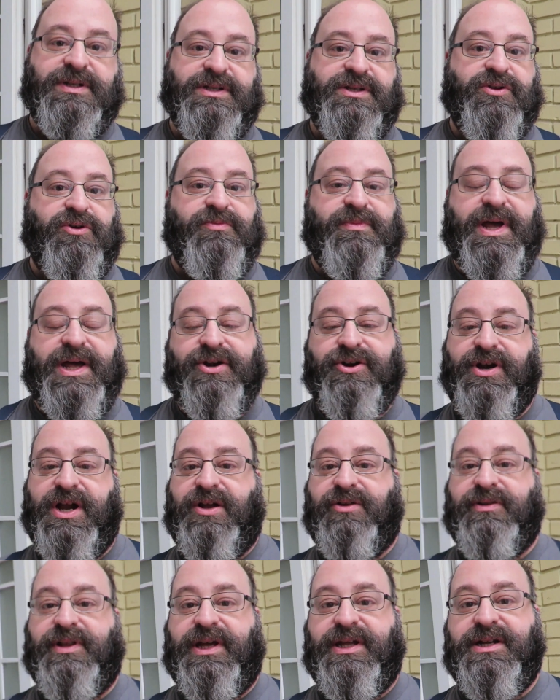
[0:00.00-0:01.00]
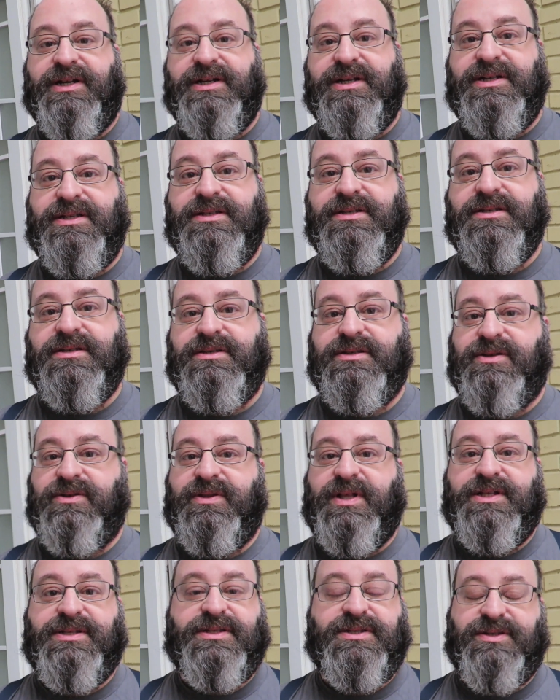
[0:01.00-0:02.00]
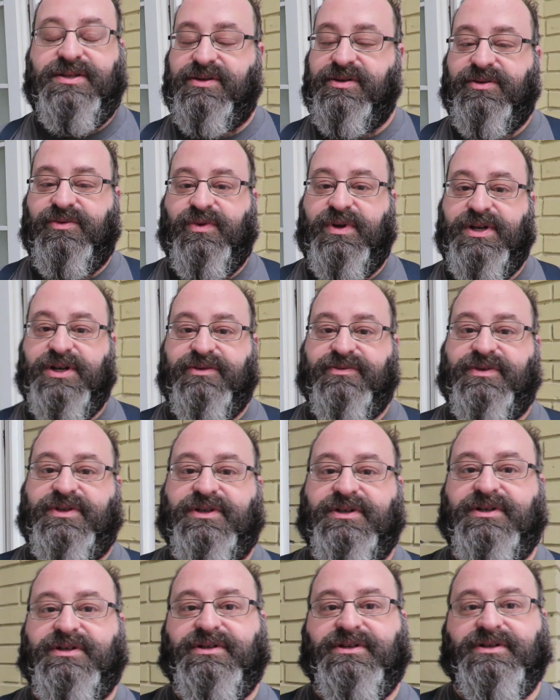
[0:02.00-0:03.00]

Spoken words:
no matter how late it is, so that's wonderful.